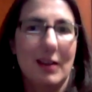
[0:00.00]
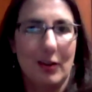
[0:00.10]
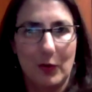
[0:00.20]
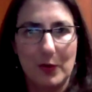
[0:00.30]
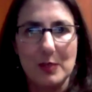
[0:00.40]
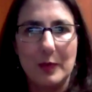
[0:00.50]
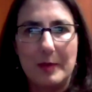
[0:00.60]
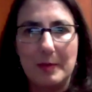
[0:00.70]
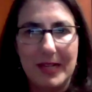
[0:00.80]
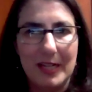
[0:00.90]
Of course,
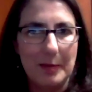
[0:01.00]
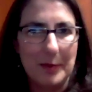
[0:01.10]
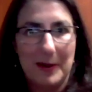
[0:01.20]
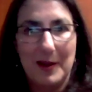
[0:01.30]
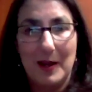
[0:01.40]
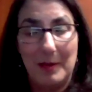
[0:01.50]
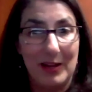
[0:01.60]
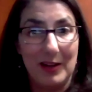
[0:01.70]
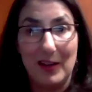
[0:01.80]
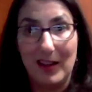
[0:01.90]
women make up
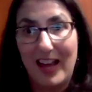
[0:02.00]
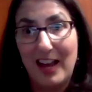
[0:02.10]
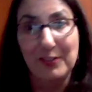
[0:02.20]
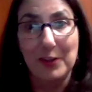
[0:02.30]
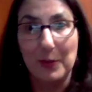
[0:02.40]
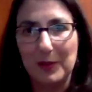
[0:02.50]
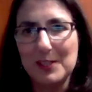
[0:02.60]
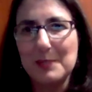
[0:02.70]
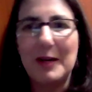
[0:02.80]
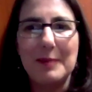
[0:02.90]
about uh, half of the
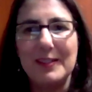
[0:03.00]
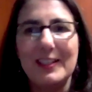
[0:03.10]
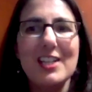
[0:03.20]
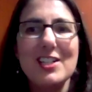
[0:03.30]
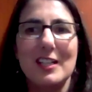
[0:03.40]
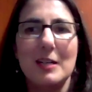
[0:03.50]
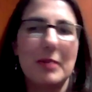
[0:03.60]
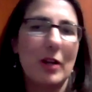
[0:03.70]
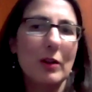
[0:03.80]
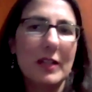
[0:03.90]
world's population,
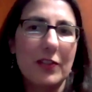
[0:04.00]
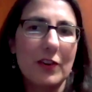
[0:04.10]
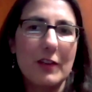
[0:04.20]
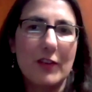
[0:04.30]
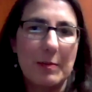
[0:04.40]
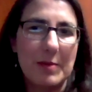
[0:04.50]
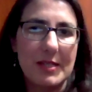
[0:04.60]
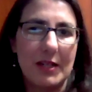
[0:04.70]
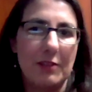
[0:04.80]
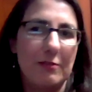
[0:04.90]
but only
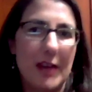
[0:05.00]
35% of the